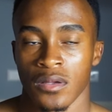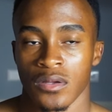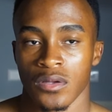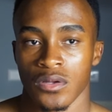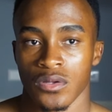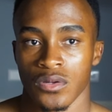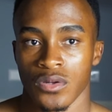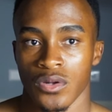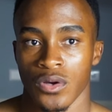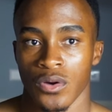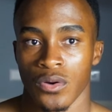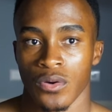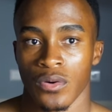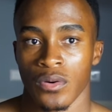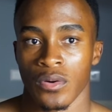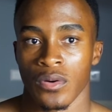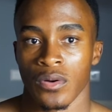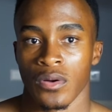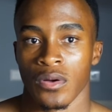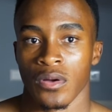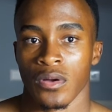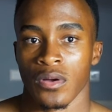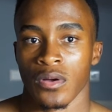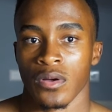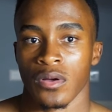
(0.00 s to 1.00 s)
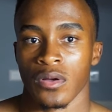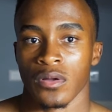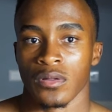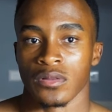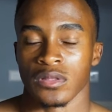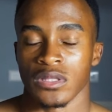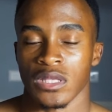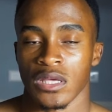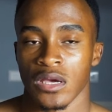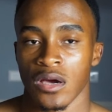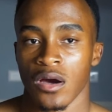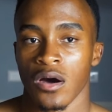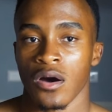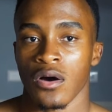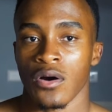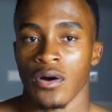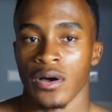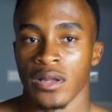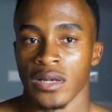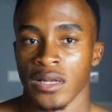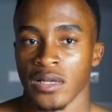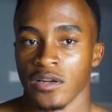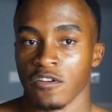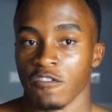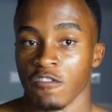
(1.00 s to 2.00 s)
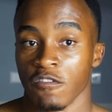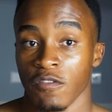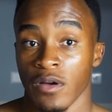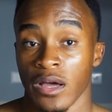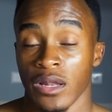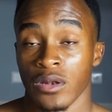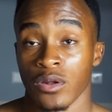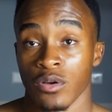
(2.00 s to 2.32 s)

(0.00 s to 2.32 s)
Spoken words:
You know, there are a